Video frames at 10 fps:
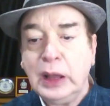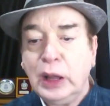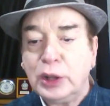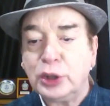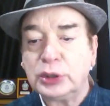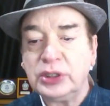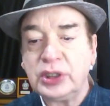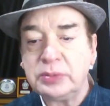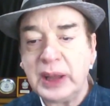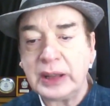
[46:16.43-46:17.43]
Jyoti
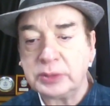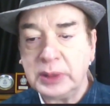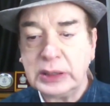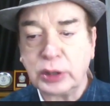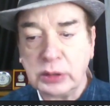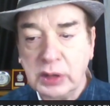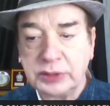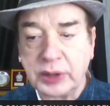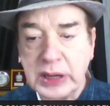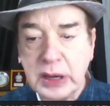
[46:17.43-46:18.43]
says, my husband is always
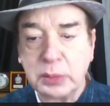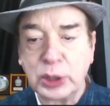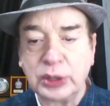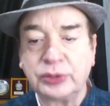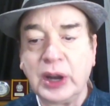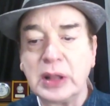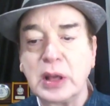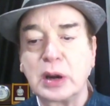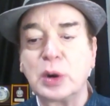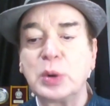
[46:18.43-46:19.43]
worried about his
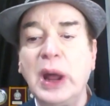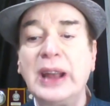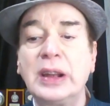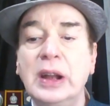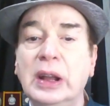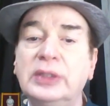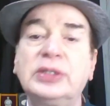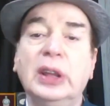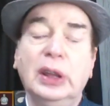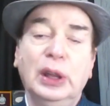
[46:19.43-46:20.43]
father, how to handle his
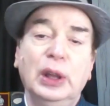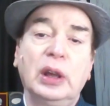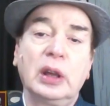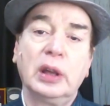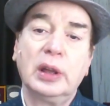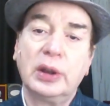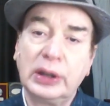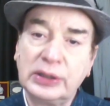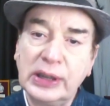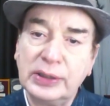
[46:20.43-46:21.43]
uh,
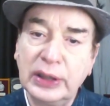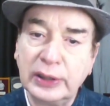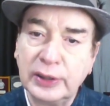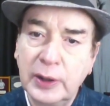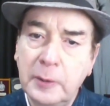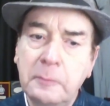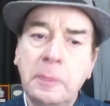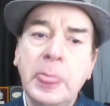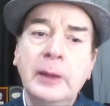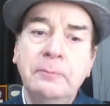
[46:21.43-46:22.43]
restlessness.
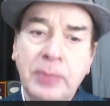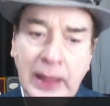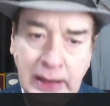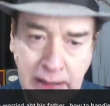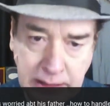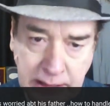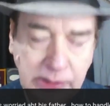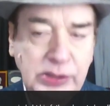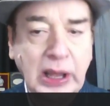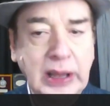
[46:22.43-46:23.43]

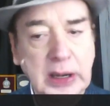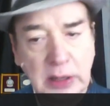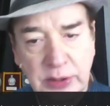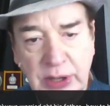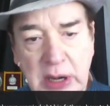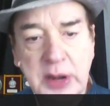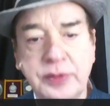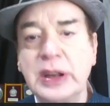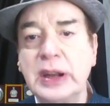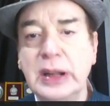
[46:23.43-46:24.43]
Yes, I understand if
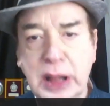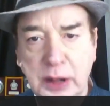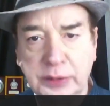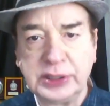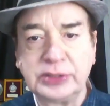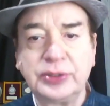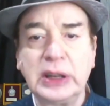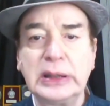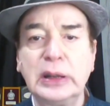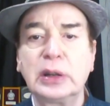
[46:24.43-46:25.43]
he really loves his
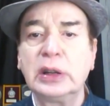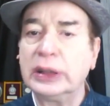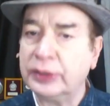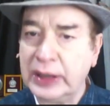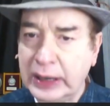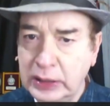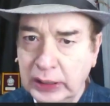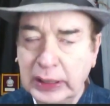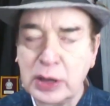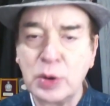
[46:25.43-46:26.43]
father and he's very
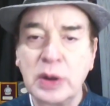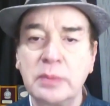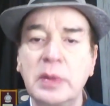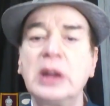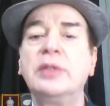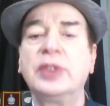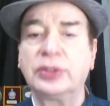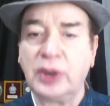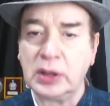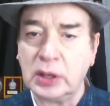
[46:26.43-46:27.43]
connected to him, and if his
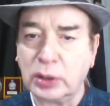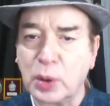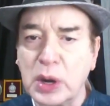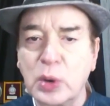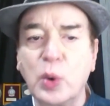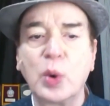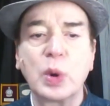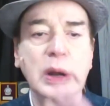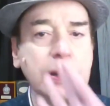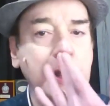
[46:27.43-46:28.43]
father's growing old
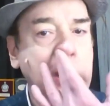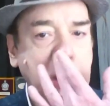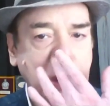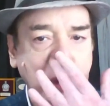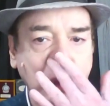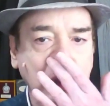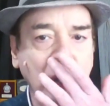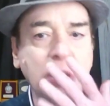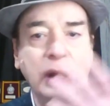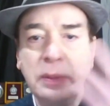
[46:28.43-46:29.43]
and you know
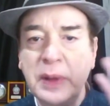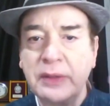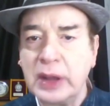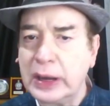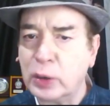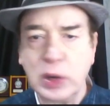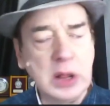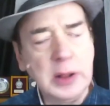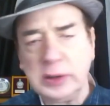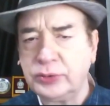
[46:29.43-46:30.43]
not keeping very good health,
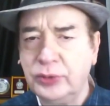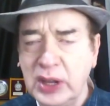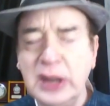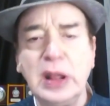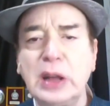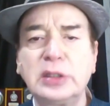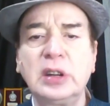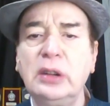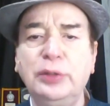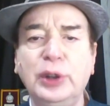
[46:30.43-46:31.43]
it's very
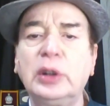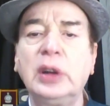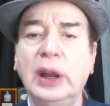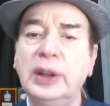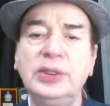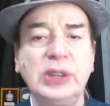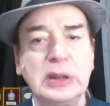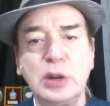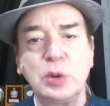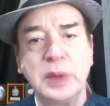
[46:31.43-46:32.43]
natural for a
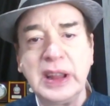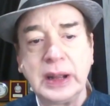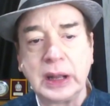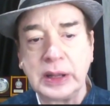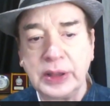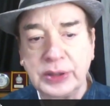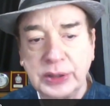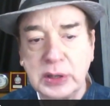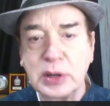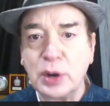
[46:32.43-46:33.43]
son to be
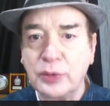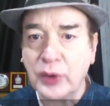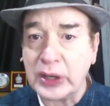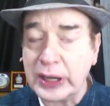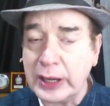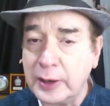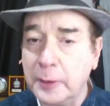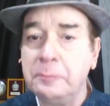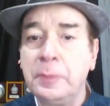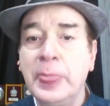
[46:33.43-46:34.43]
concerned or worried.
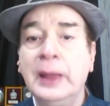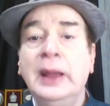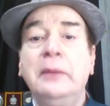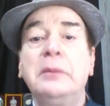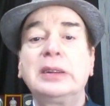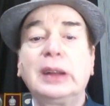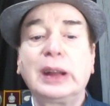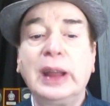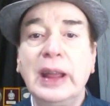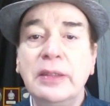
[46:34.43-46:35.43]
But
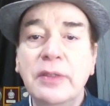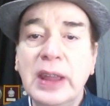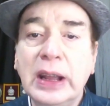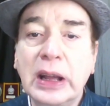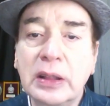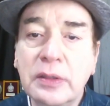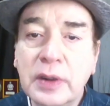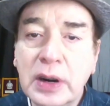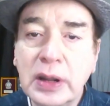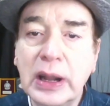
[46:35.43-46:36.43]
can we
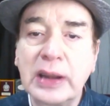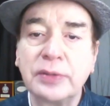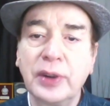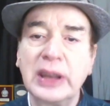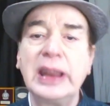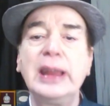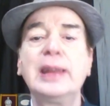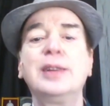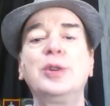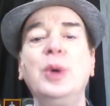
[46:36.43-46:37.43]
convert that worry
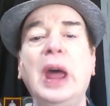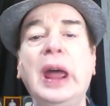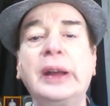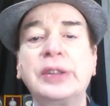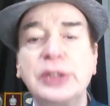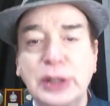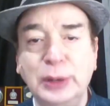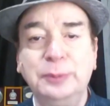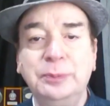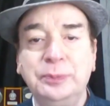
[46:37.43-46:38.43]
into action?